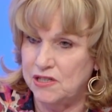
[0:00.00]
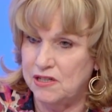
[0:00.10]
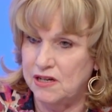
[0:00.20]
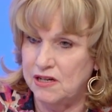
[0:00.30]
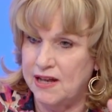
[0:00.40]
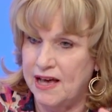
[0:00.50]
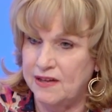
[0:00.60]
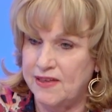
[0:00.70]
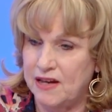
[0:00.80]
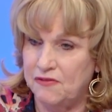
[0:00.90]
And how
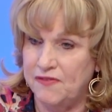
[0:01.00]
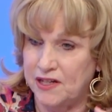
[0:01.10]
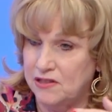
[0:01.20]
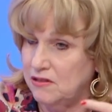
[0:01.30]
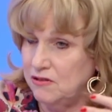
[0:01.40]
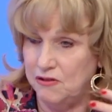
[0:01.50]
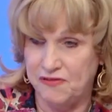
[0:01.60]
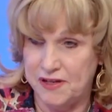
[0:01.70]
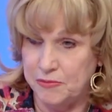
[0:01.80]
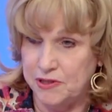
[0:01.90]
did that affect the
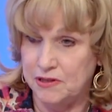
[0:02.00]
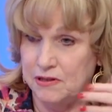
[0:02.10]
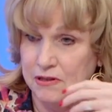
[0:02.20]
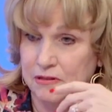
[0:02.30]
family?